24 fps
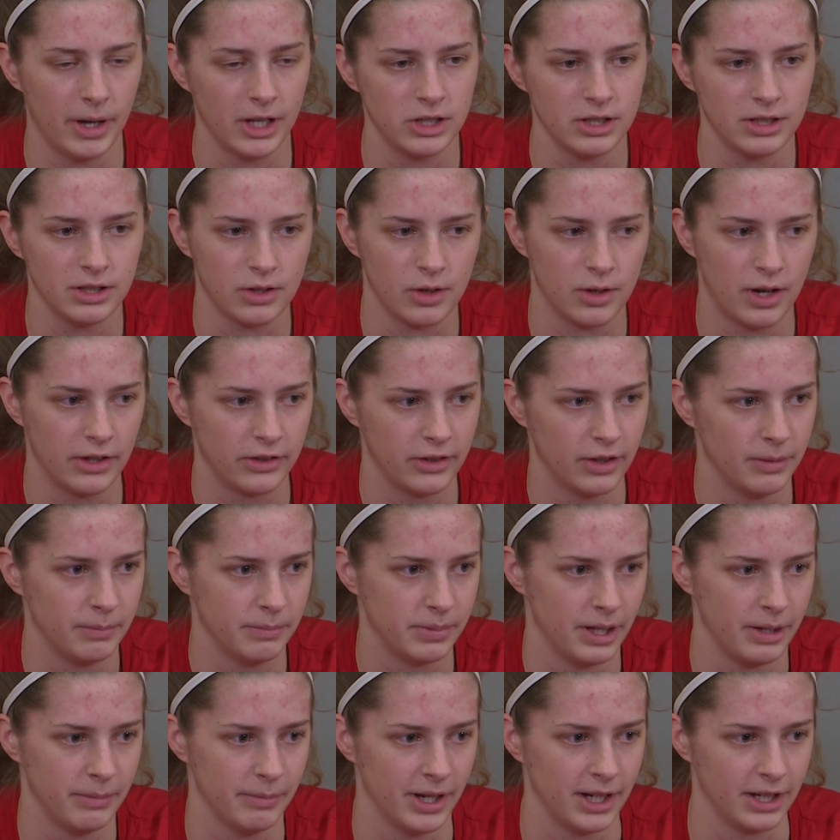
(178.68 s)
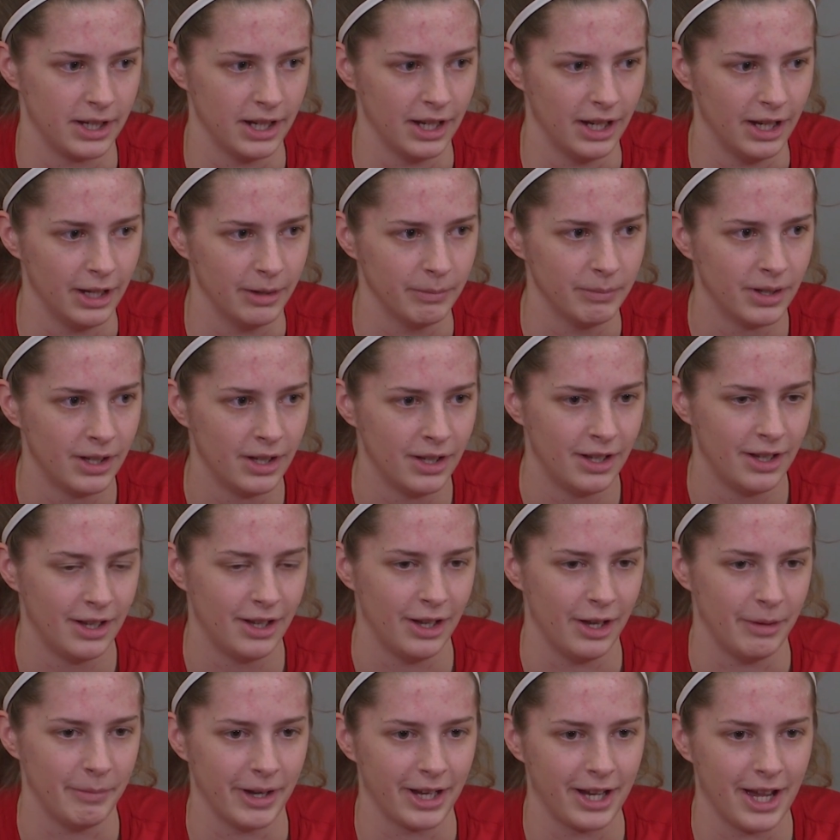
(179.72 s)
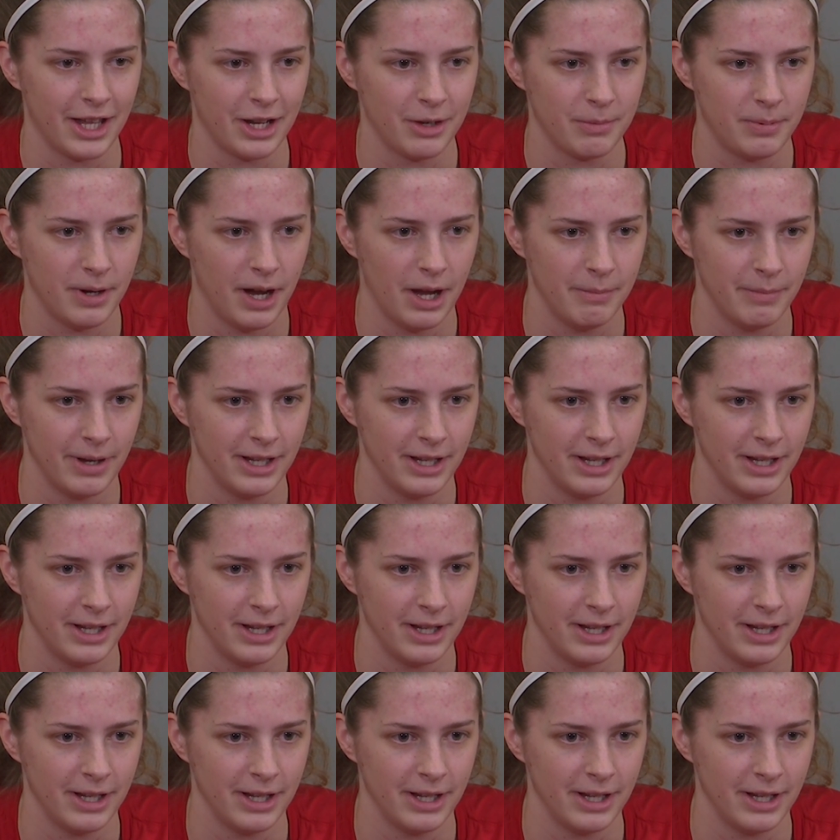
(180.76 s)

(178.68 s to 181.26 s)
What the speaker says: I just go out there and play my game. I kind of pride